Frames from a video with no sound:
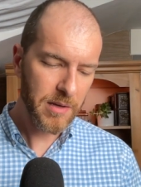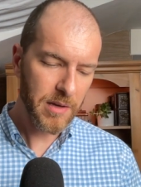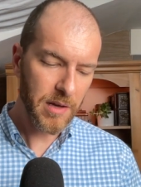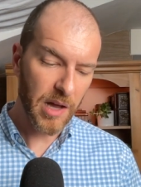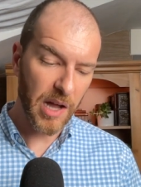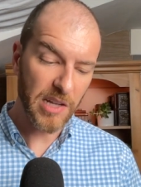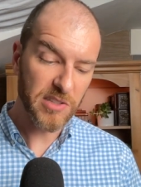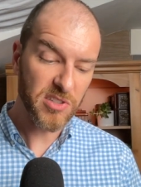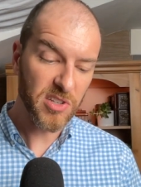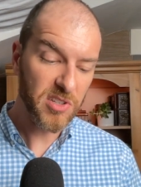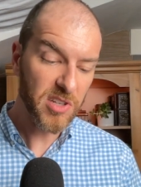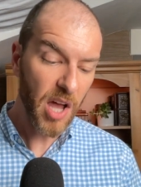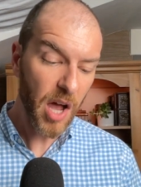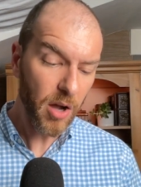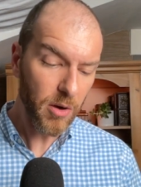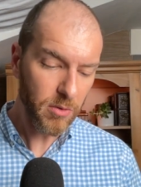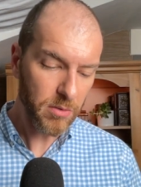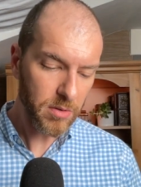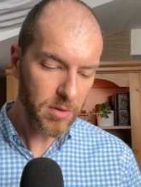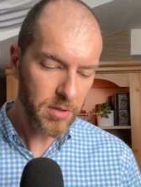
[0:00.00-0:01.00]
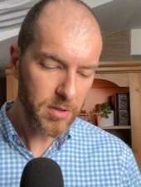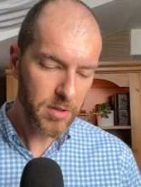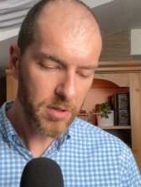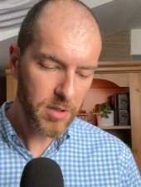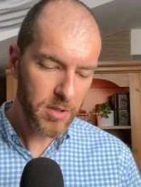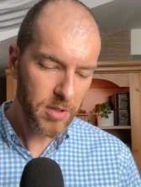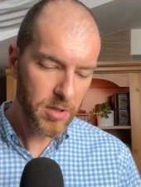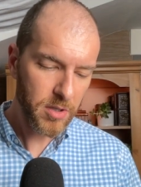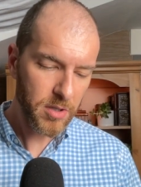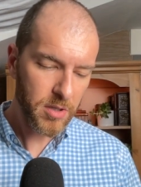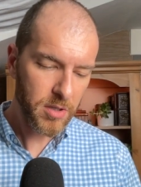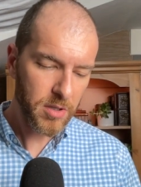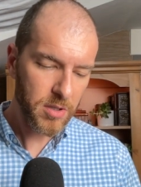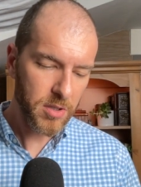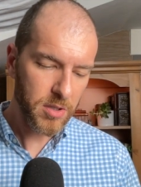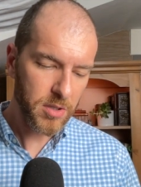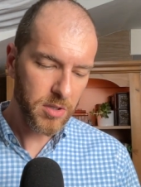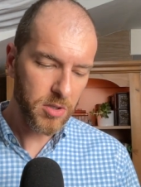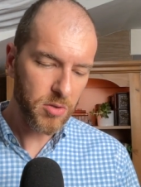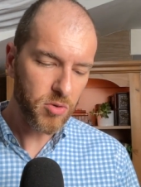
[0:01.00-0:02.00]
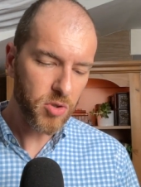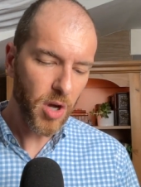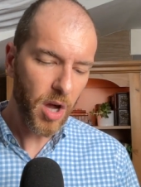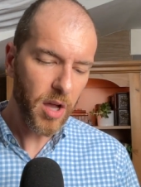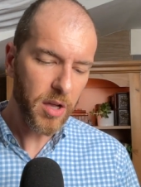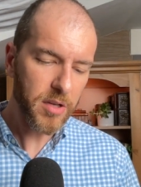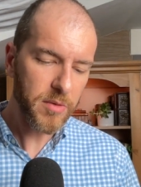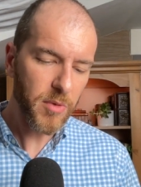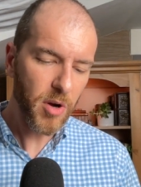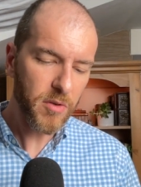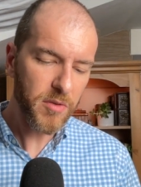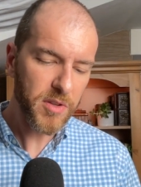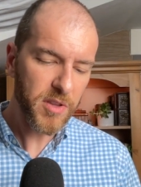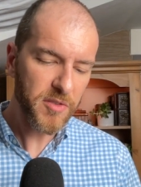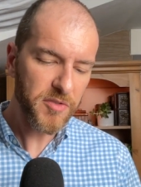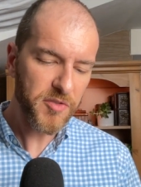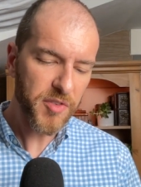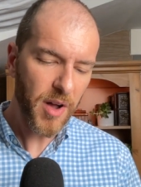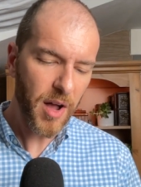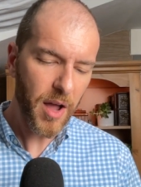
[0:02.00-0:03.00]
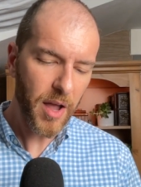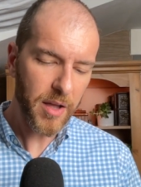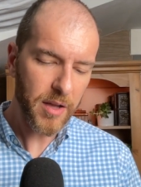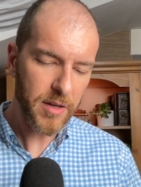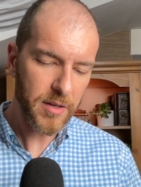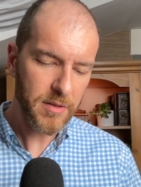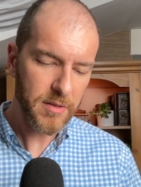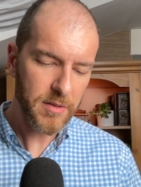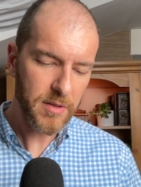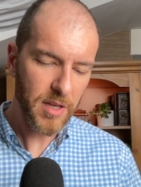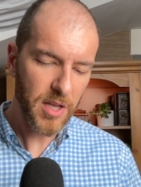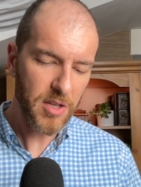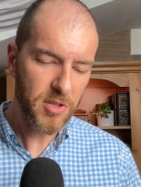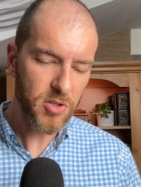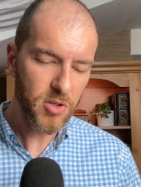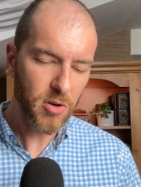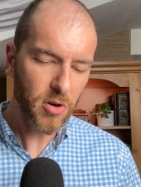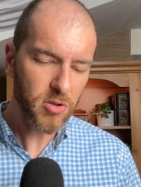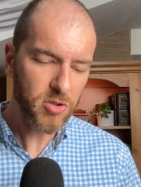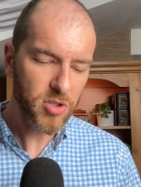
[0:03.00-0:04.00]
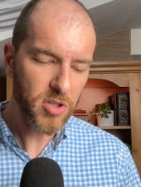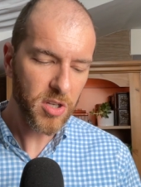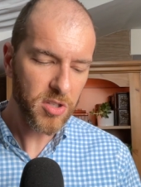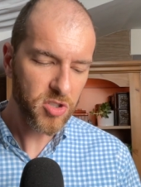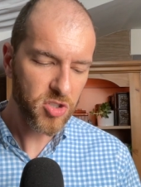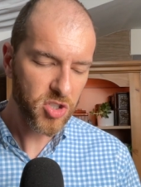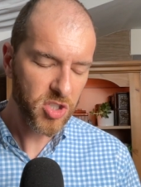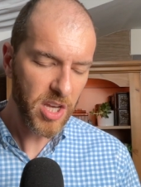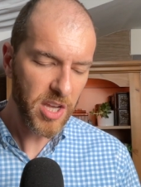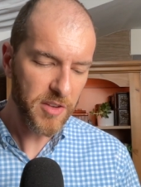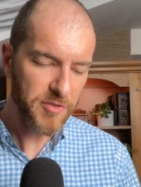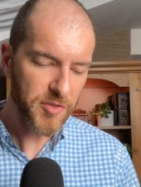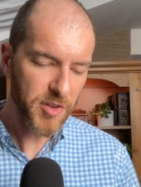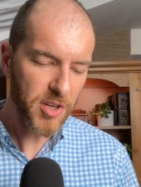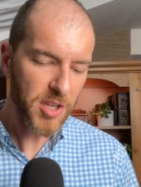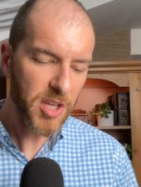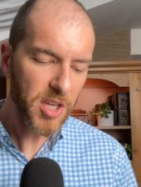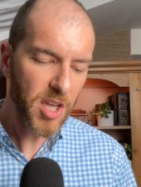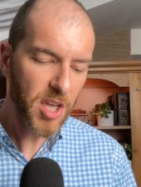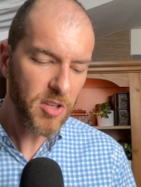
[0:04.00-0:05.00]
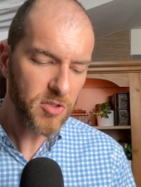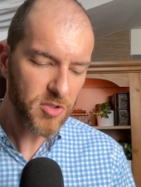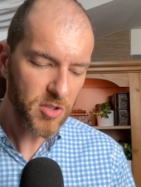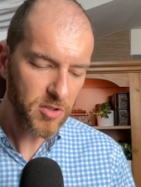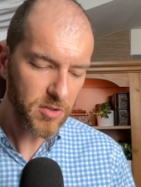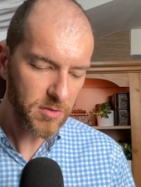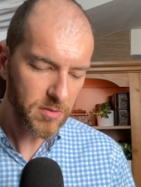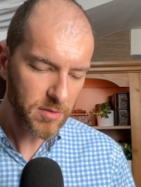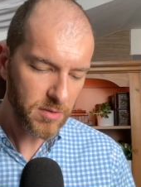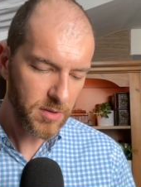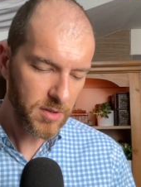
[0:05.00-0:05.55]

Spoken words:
I don't know. You got him over the fire, and you're a chief, and he isn't.